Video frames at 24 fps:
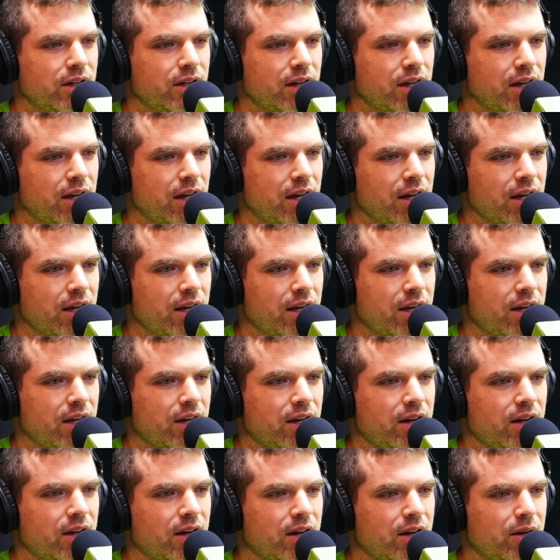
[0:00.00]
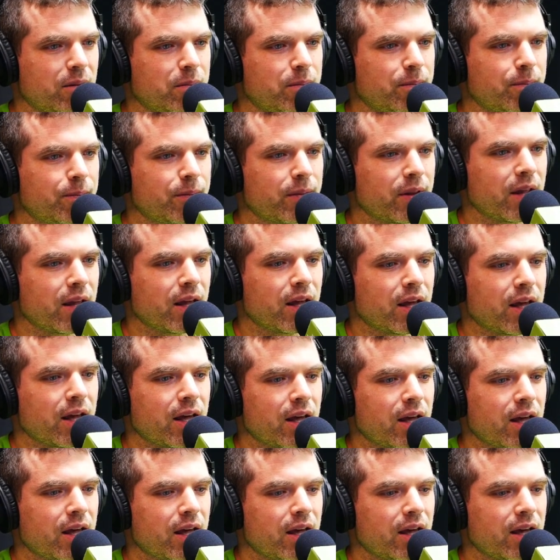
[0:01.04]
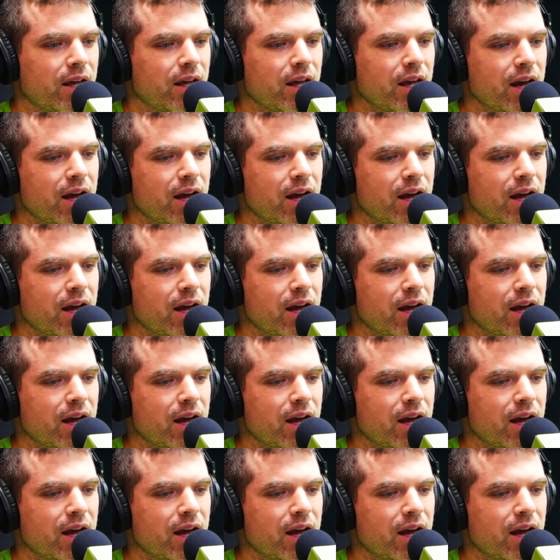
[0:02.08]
And yeah,